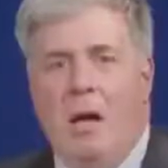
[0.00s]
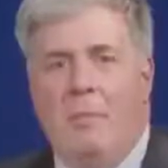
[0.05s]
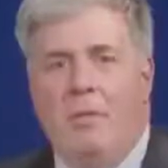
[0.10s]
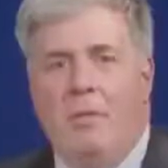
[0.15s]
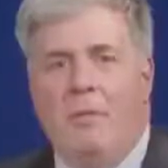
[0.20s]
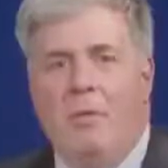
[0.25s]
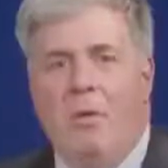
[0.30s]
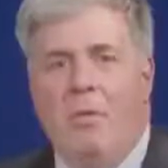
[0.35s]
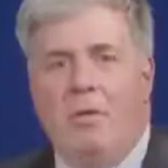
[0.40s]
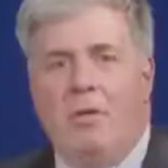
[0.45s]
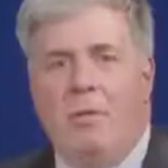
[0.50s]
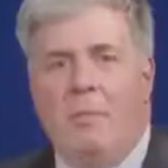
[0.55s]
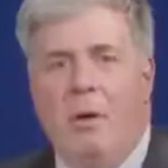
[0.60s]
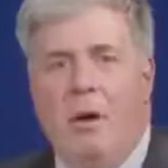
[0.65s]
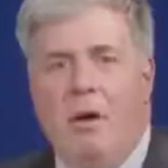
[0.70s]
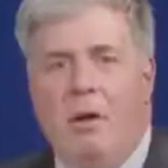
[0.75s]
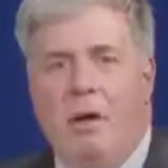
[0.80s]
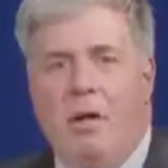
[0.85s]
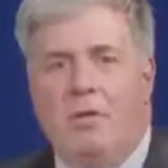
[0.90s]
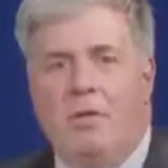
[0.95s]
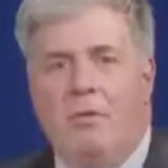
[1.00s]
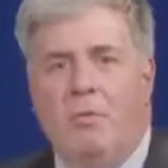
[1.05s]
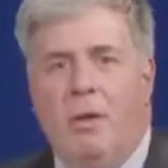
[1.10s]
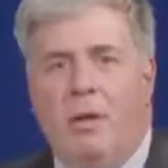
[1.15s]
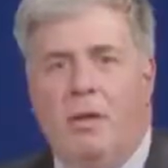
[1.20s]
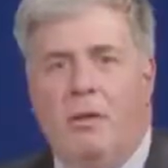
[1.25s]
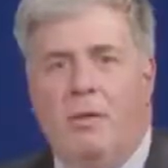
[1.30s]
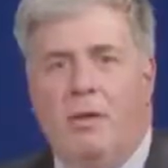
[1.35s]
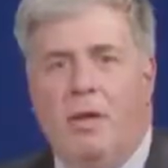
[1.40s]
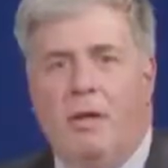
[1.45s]
Before we depart, I do
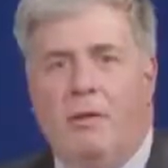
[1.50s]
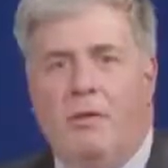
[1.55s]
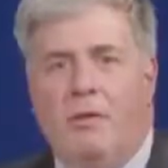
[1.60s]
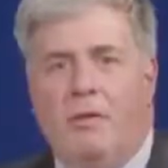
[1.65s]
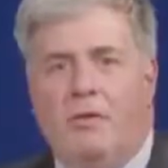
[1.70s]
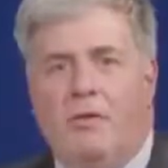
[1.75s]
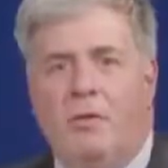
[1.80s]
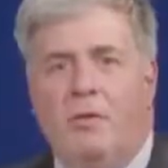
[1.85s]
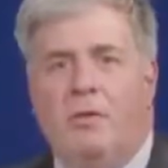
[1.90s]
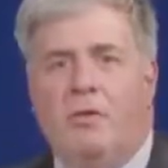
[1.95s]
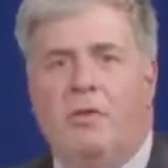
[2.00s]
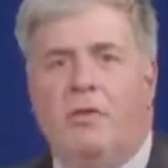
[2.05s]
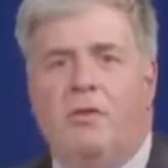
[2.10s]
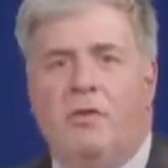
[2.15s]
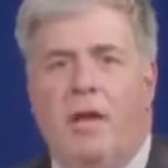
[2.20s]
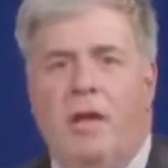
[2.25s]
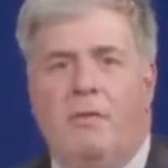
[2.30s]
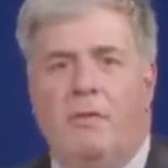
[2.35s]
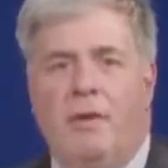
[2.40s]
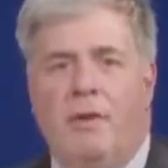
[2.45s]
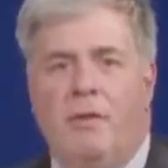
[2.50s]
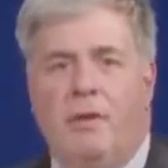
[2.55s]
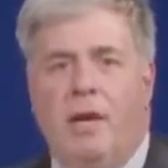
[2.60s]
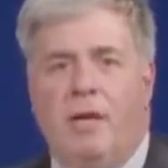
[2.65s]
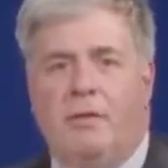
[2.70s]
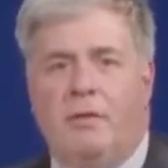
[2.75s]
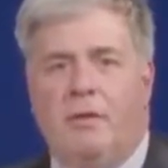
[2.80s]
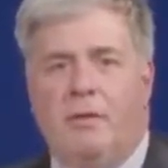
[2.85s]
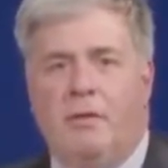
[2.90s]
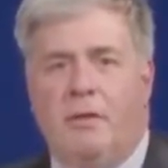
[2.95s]
want to thank the students and staff here
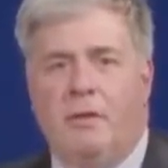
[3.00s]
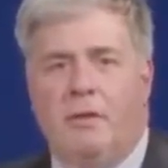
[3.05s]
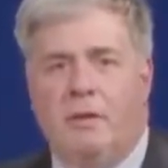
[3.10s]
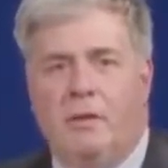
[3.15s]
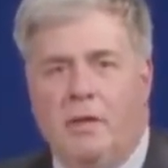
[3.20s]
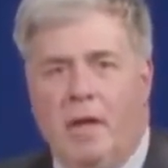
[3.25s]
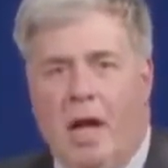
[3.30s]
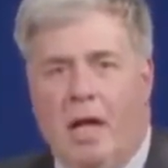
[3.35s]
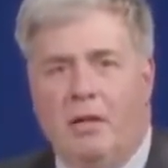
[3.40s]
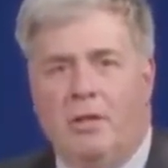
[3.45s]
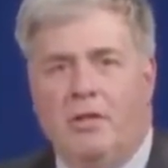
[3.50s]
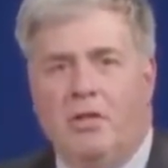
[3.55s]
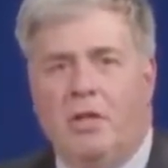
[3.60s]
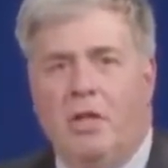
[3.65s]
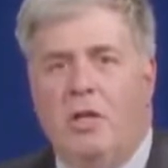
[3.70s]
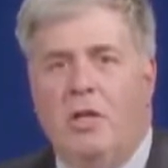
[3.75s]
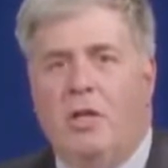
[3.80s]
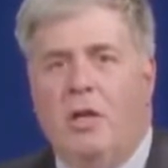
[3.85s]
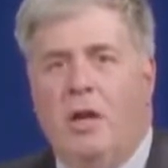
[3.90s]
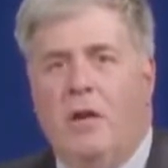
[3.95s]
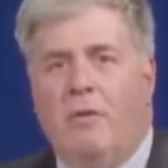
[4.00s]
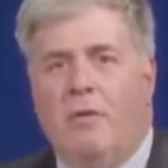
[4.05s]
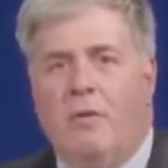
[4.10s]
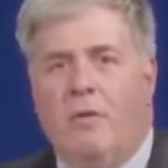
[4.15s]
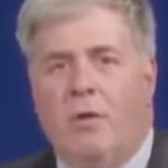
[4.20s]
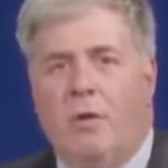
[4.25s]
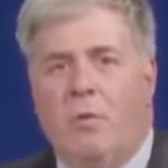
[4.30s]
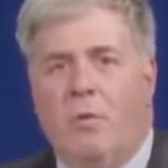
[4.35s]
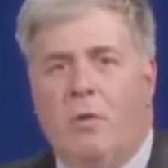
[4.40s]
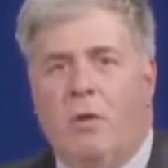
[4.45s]
at the college for
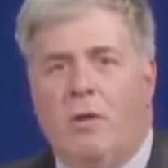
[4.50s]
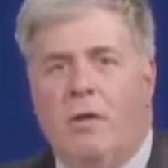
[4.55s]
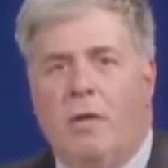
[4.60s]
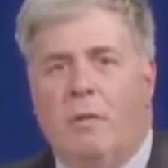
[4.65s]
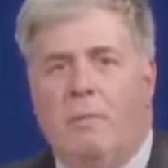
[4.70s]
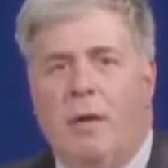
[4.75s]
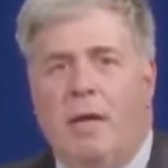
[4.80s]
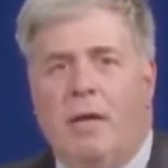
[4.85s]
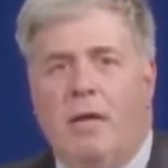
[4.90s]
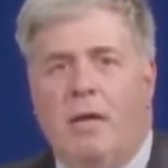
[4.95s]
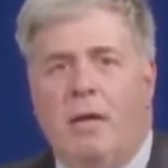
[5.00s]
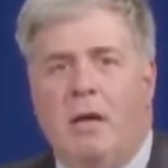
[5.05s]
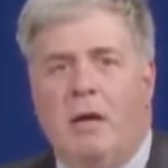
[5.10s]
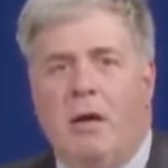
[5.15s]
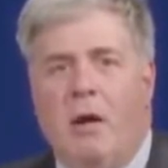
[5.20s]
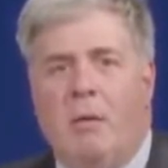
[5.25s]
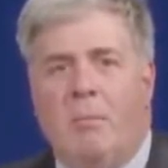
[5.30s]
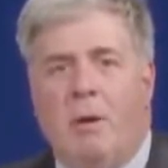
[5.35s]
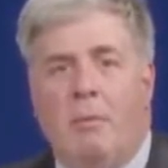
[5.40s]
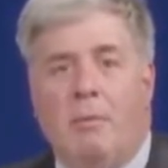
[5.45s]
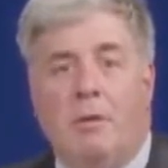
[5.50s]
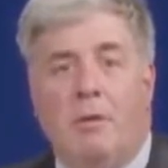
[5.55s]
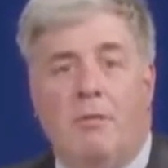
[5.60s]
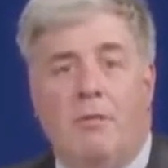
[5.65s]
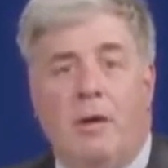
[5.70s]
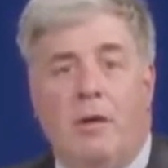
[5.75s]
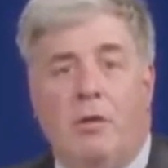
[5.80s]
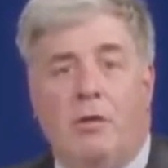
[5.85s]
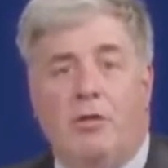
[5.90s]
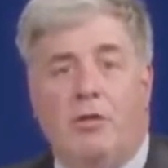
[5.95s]
their work in making our public
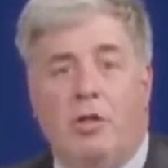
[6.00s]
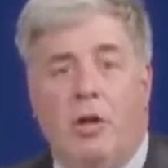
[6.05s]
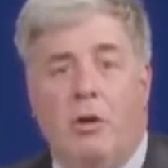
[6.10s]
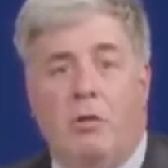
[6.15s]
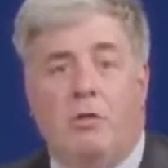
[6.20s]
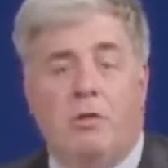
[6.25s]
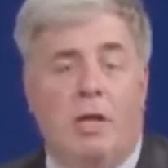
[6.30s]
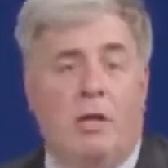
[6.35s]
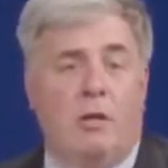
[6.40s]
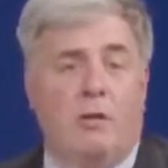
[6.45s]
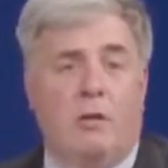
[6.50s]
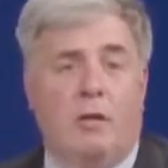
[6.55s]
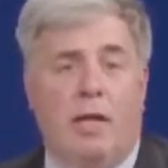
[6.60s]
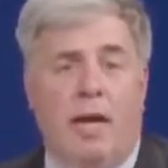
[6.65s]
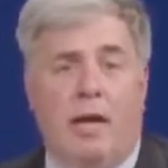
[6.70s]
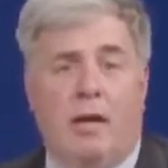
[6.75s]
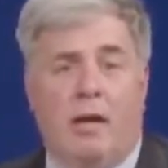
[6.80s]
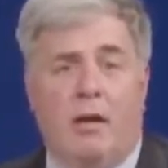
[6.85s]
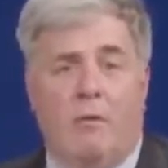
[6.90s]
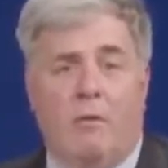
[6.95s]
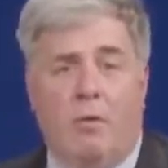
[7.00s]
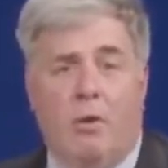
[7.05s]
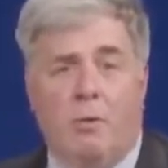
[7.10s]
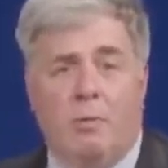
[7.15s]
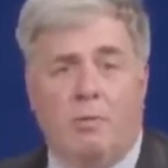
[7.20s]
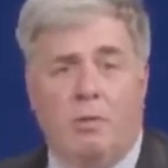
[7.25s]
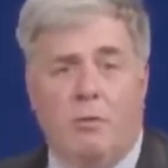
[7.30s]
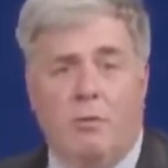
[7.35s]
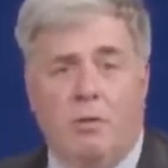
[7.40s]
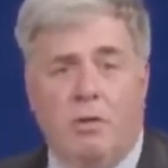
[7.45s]
affairs shows and the candidate
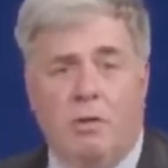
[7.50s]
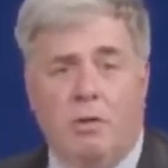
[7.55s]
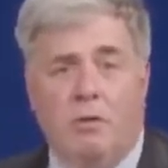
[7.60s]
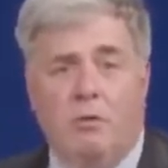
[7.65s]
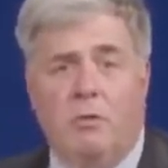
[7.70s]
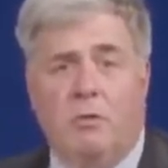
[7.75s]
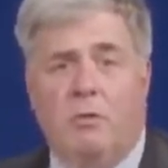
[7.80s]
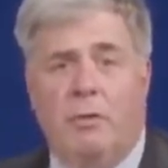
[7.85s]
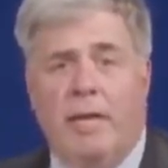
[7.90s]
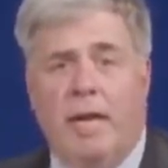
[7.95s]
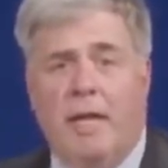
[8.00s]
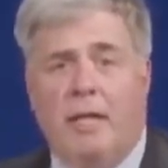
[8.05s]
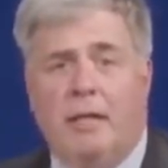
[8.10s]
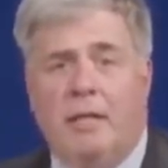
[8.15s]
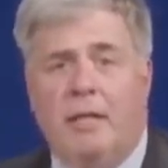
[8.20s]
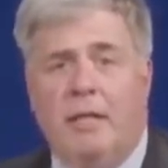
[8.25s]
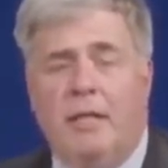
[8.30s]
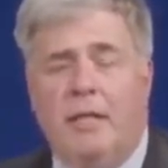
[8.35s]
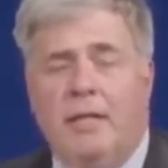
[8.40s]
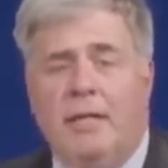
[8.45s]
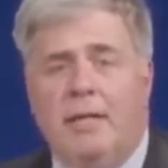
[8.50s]
forums that we do a reality,